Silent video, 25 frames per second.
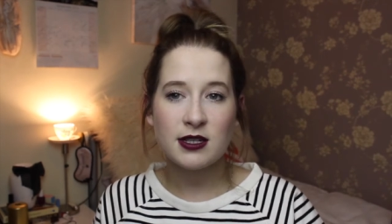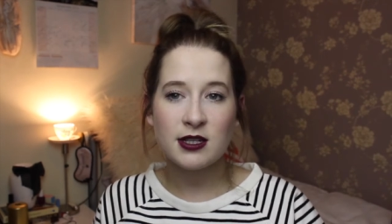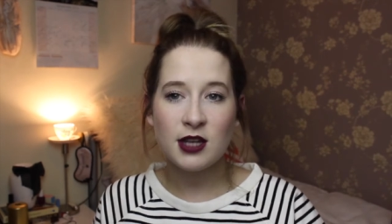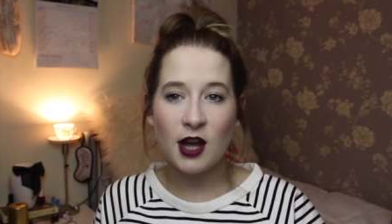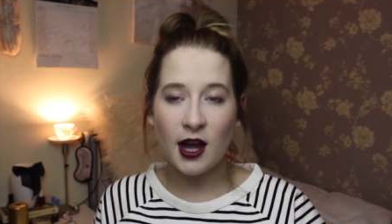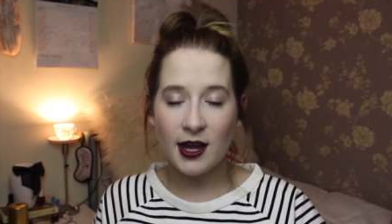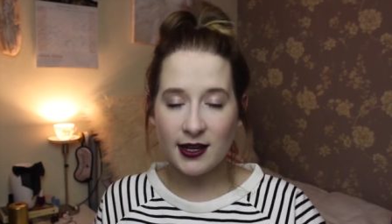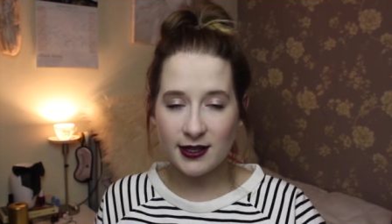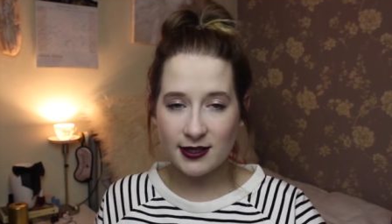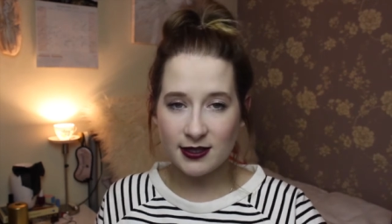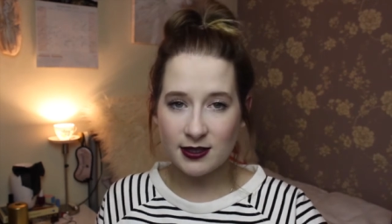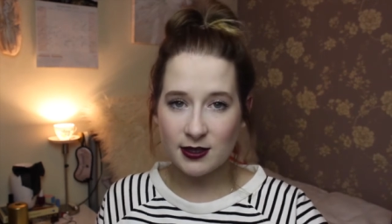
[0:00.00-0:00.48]

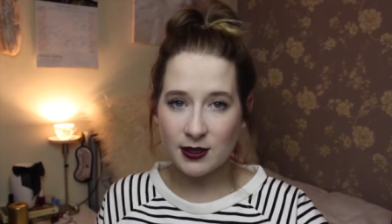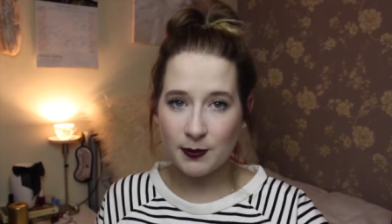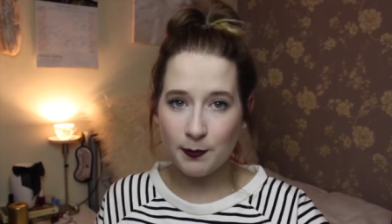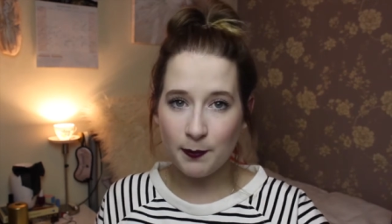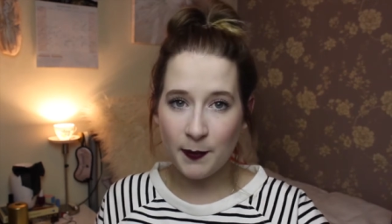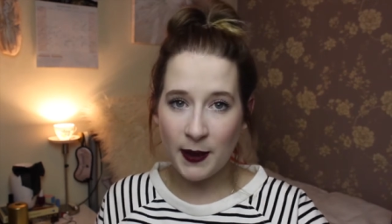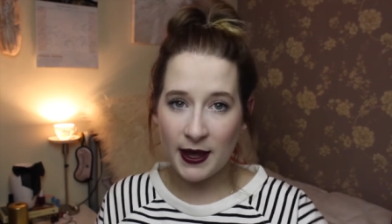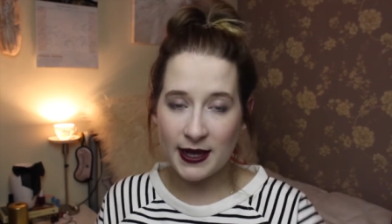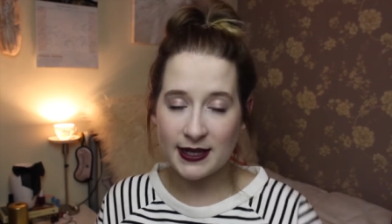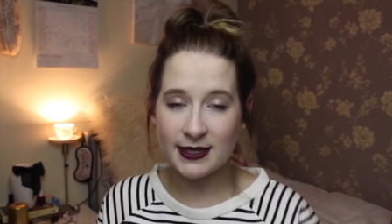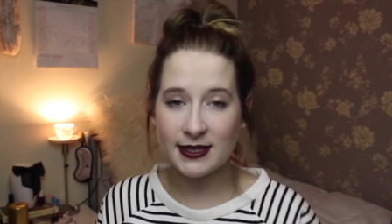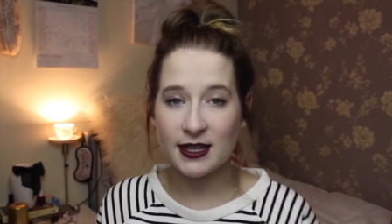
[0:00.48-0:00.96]
nice
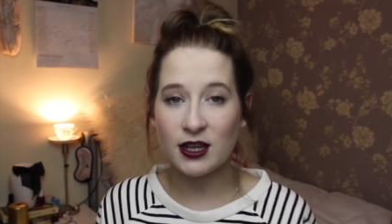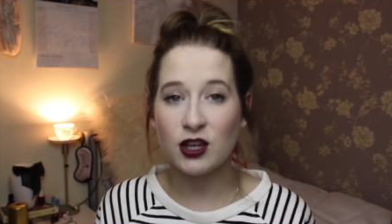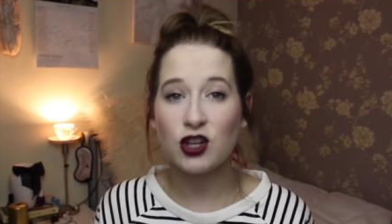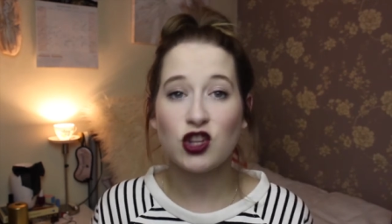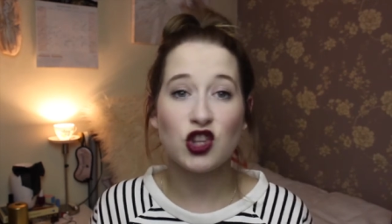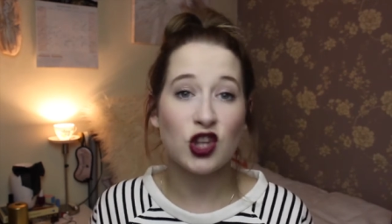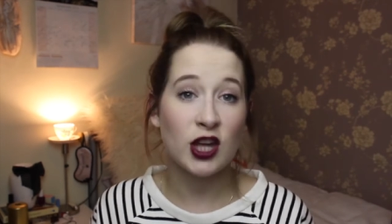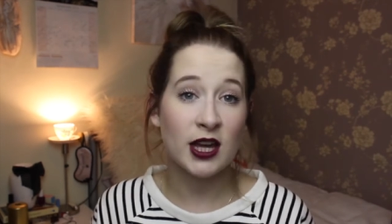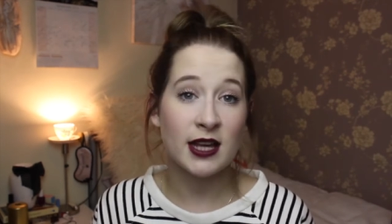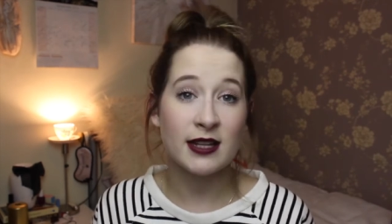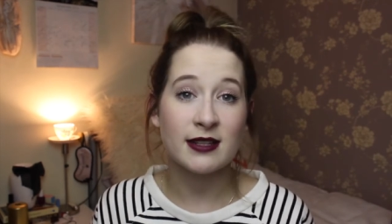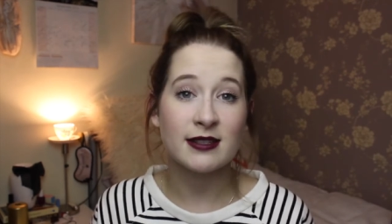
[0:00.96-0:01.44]

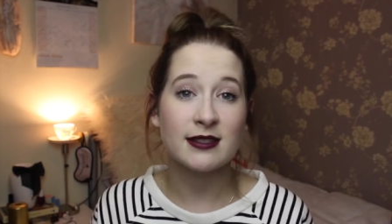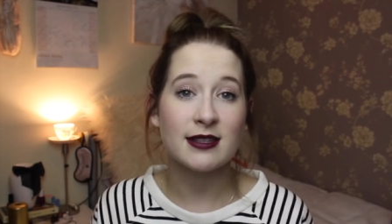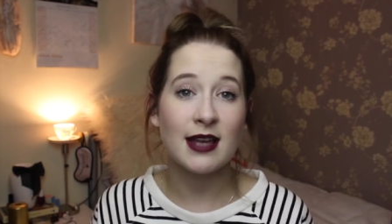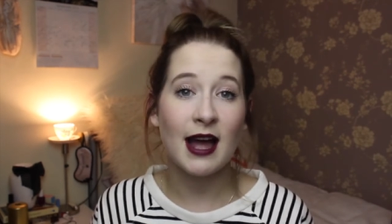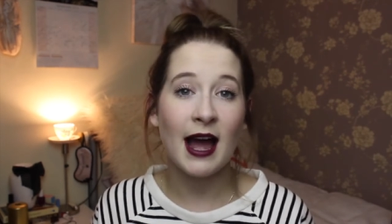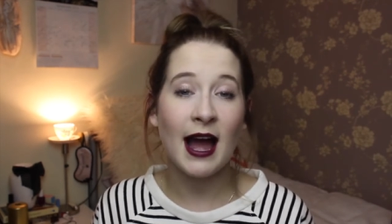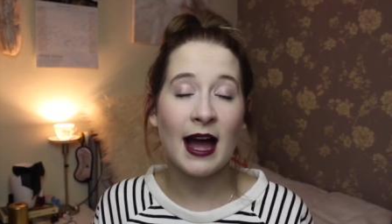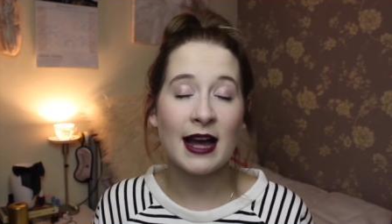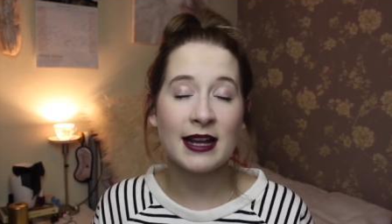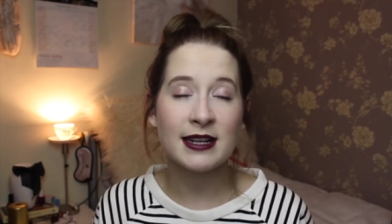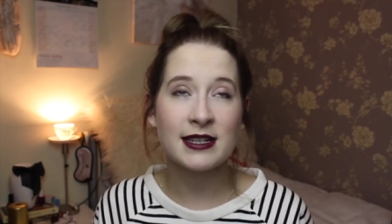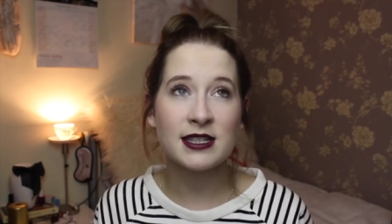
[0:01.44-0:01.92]
basic jeans,
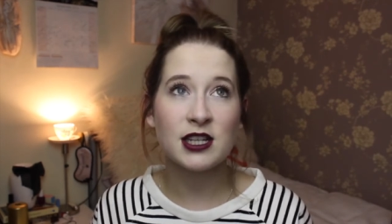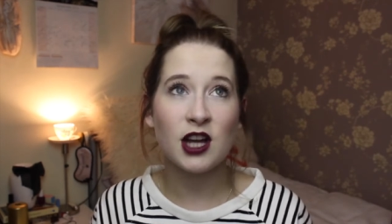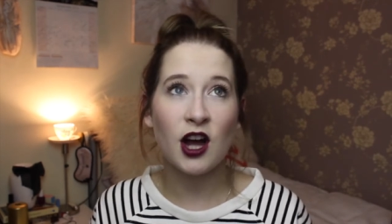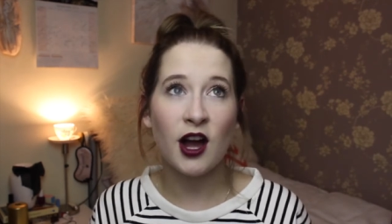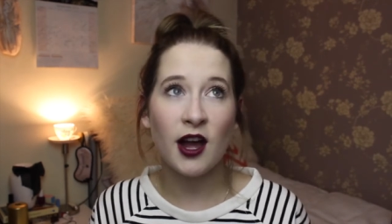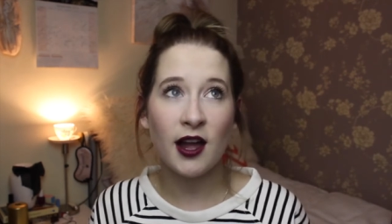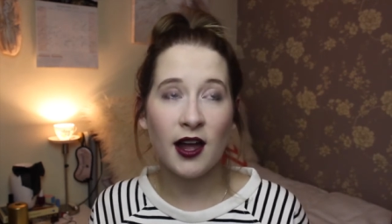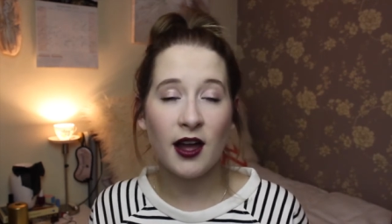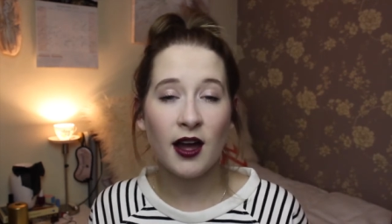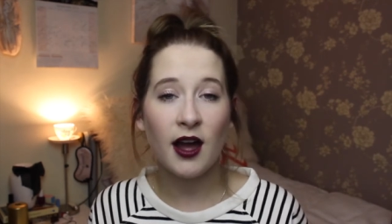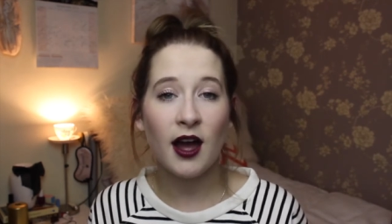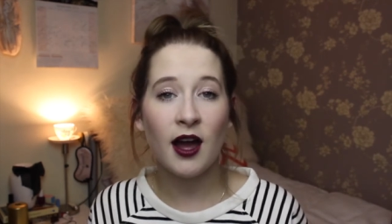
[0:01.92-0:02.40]
and
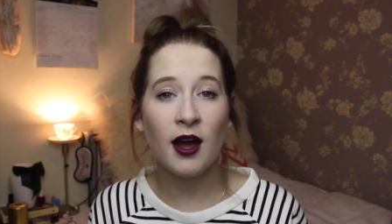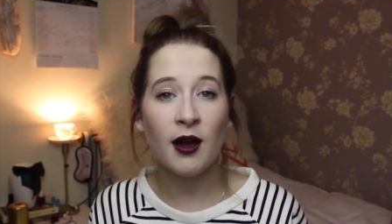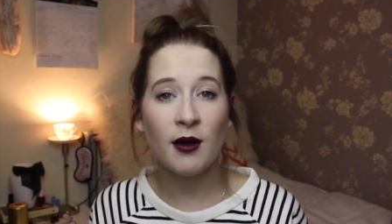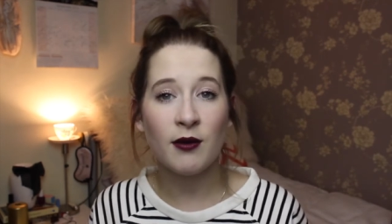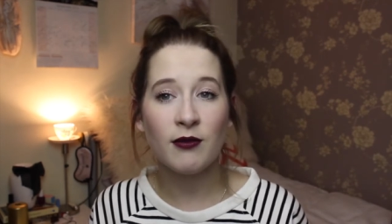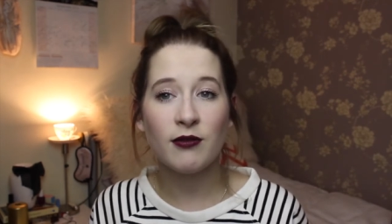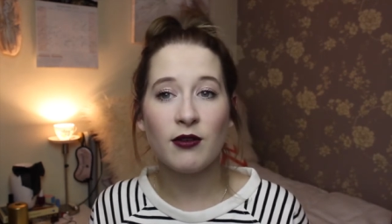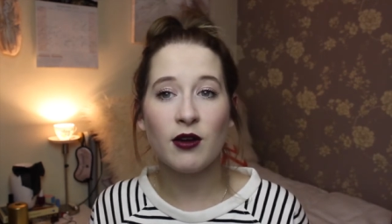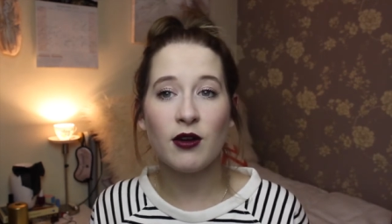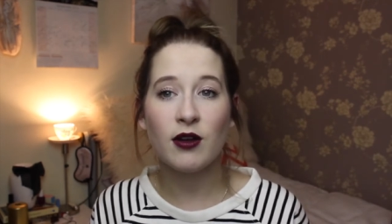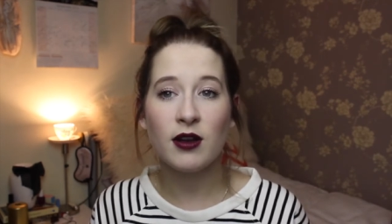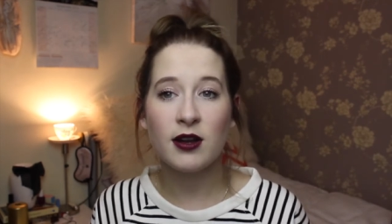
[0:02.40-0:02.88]
I
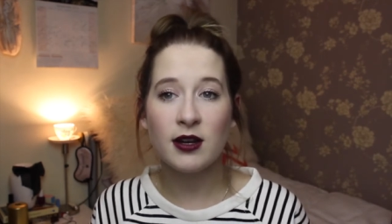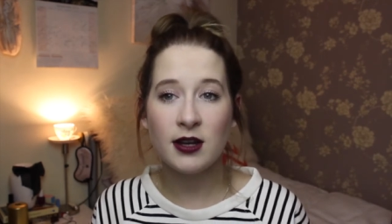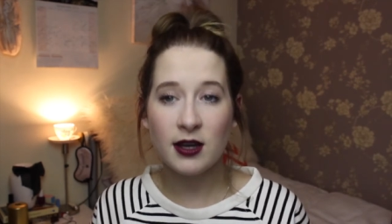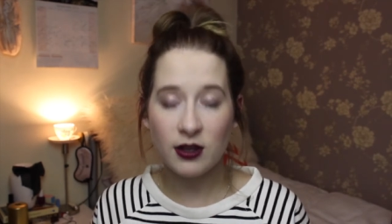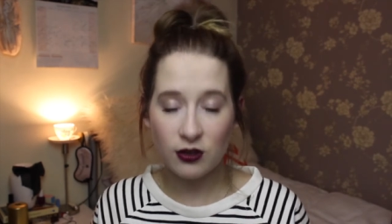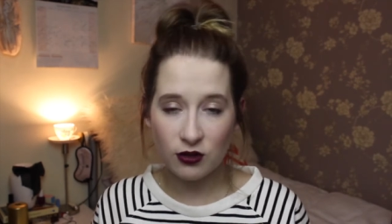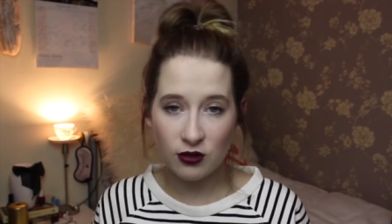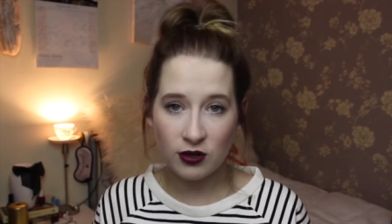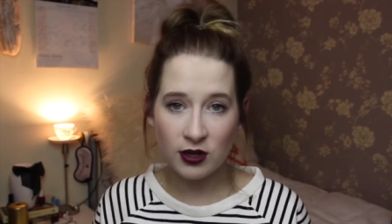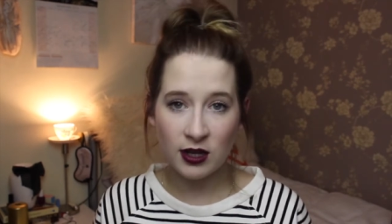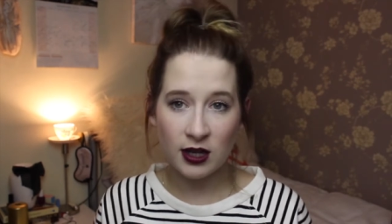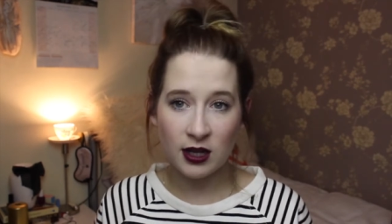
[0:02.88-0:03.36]
have
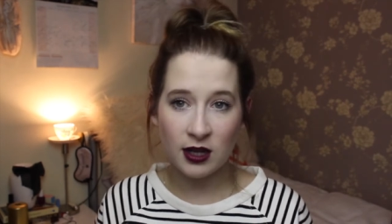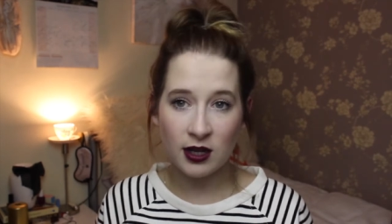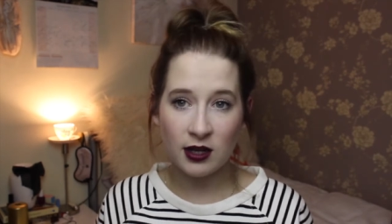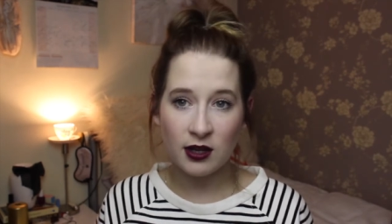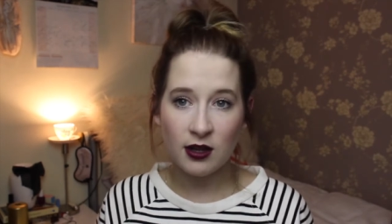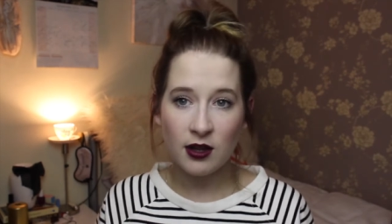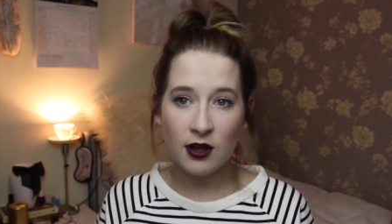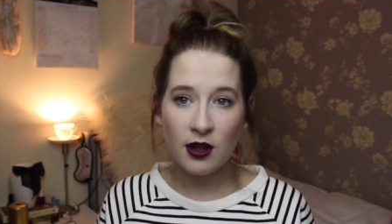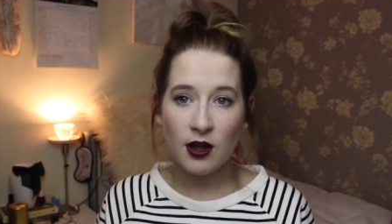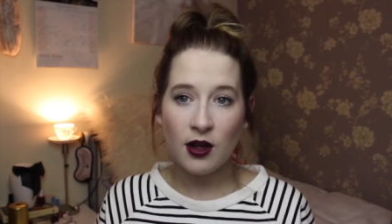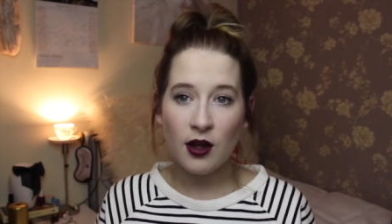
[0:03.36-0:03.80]
literally